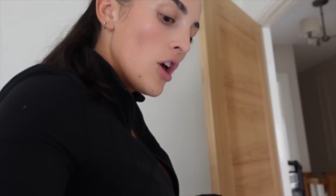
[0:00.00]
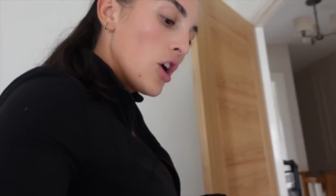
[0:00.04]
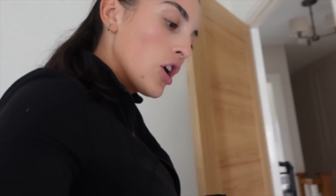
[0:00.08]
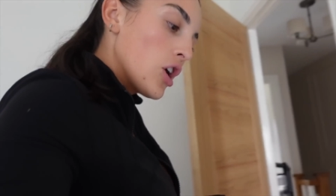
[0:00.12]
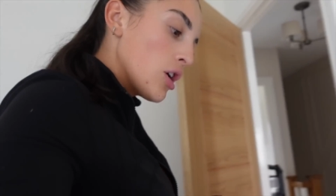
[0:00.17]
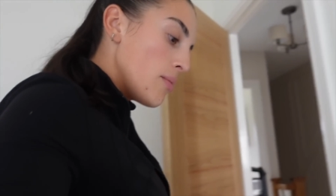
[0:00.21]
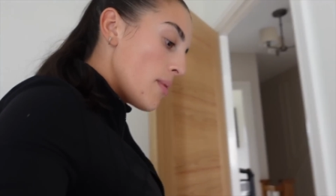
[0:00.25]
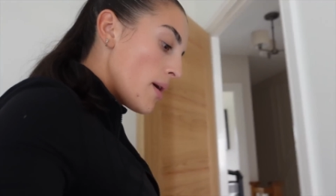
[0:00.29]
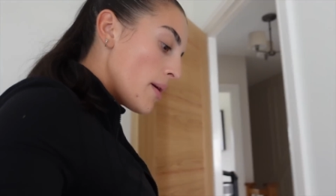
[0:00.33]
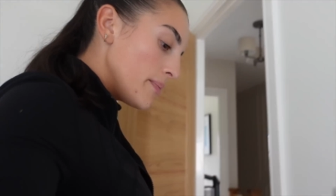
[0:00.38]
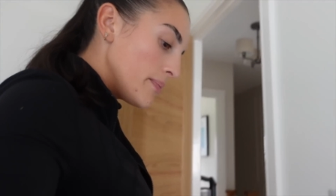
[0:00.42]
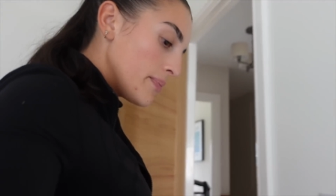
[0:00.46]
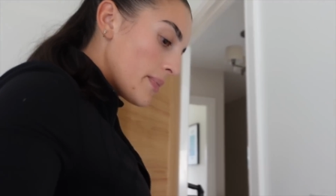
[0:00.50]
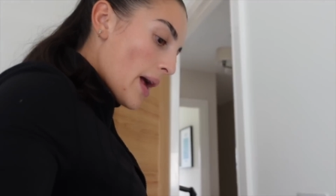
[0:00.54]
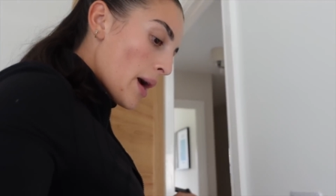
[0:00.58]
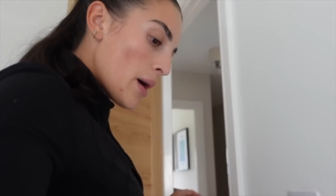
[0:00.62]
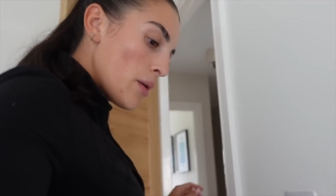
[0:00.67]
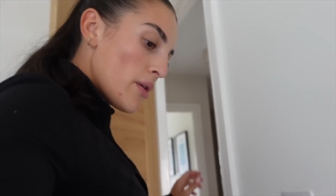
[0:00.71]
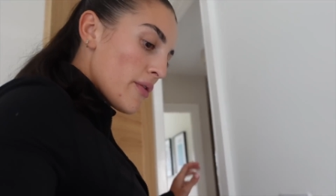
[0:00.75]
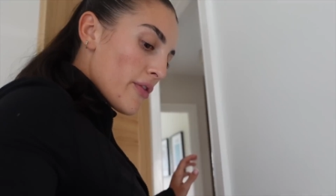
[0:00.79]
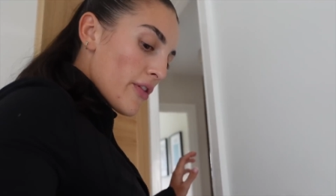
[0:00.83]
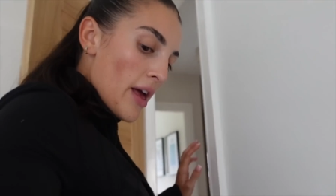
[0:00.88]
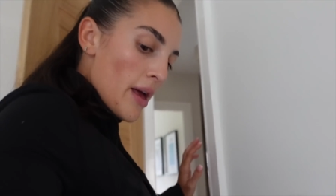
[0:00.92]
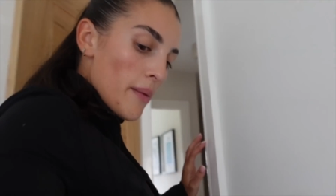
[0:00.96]
come on
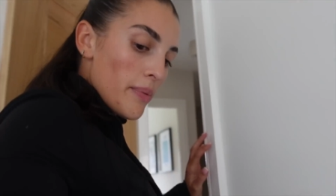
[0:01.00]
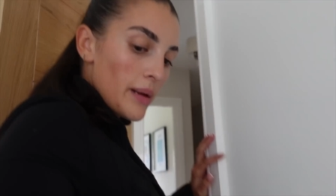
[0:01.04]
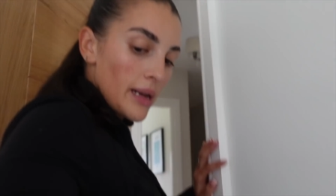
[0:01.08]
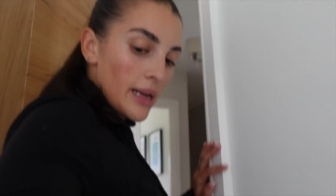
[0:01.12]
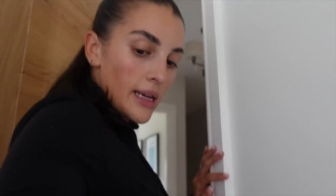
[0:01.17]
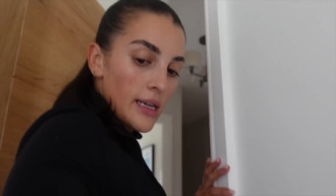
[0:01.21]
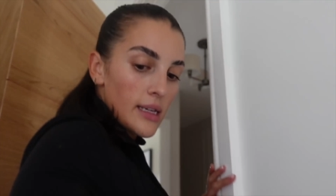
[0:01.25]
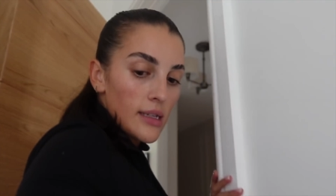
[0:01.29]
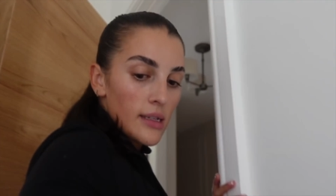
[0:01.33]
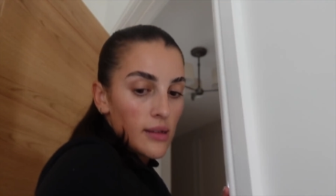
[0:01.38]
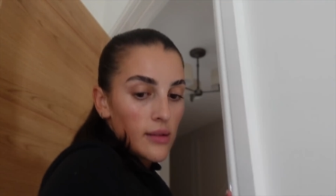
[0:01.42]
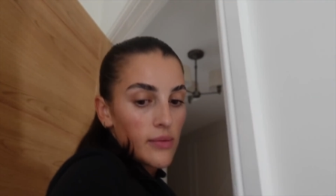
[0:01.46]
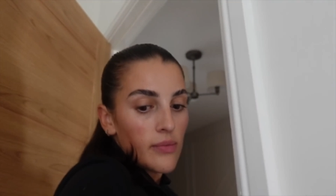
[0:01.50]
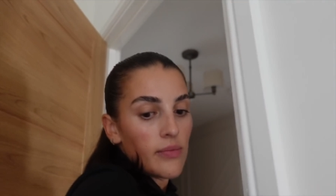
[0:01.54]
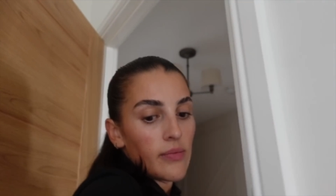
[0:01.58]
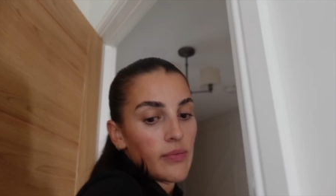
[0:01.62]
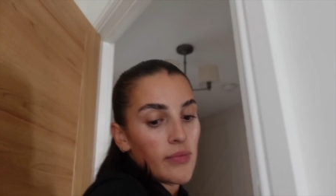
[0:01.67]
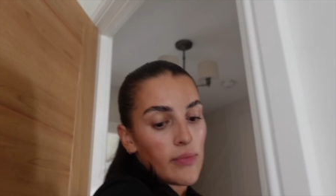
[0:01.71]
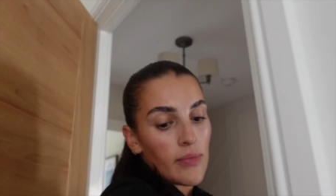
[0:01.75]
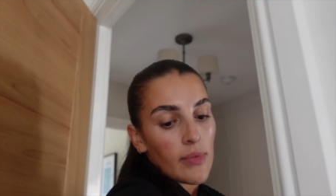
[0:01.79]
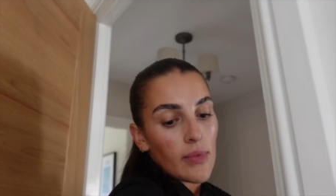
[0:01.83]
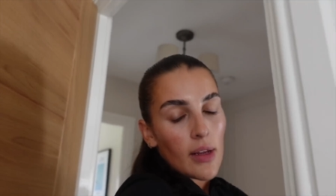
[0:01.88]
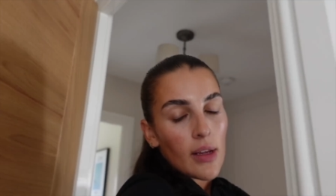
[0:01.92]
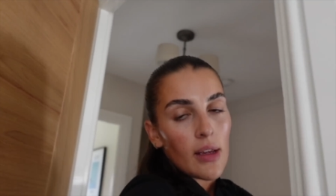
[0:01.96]
out of there please
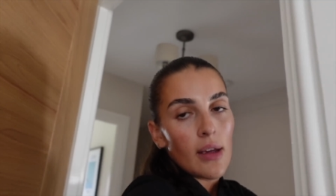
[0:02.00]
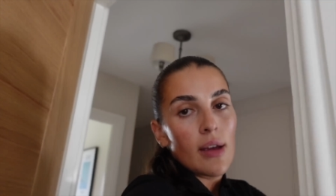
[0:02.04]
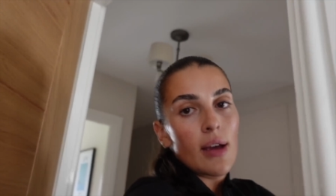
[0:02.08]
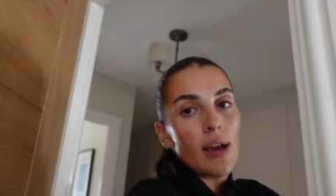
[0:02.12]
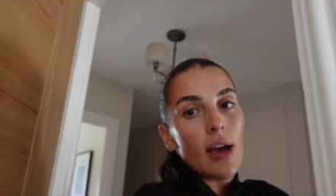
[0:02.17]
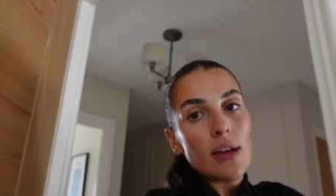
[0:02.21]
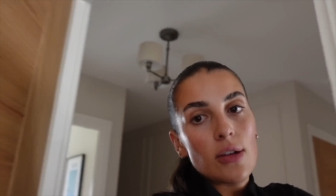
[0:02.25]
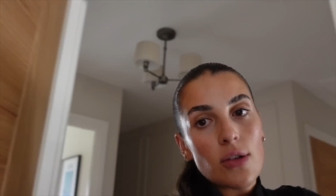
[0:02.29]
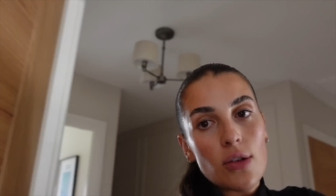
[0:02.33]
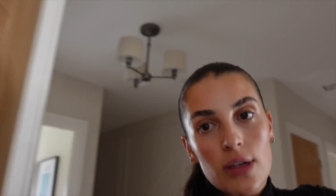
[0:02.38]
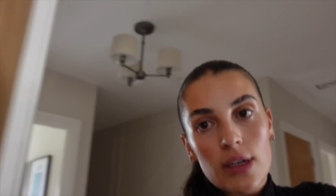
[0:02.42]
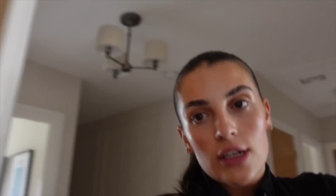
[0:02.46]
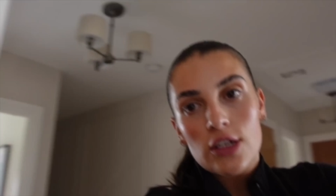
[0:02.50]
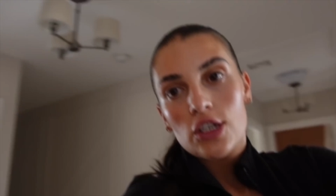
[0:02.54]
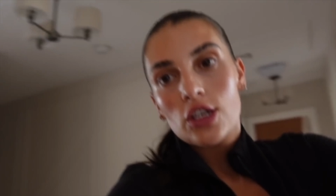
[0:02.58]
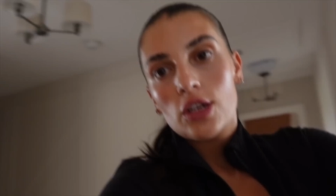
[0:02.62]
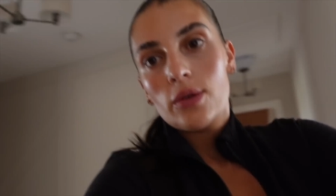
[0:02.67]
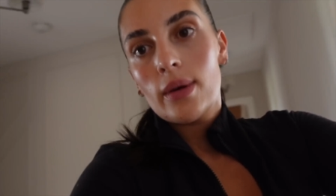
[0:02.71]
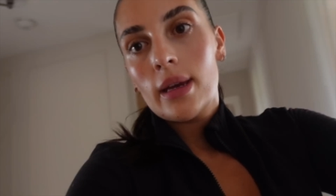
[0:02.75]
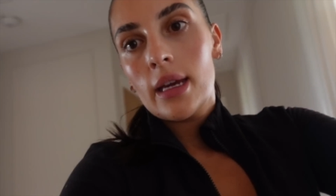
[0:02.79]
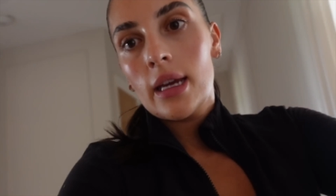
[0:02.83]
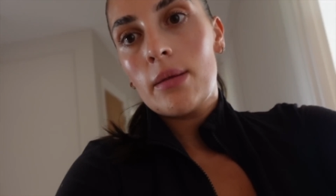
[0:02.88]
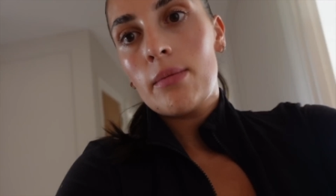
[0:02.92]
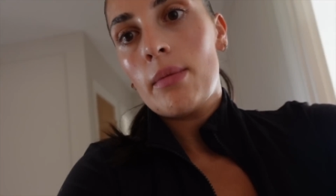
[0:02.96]
don't need you
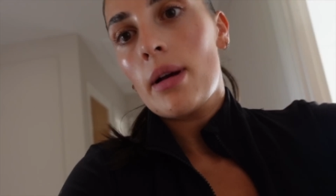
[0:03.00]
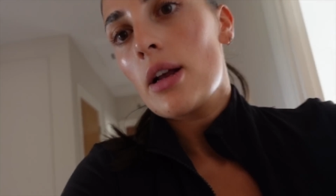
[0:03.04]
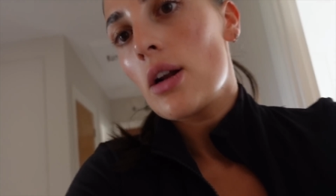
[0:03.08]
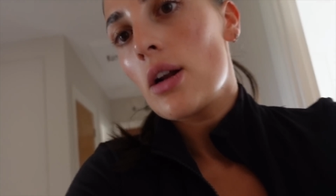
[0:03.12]
eating my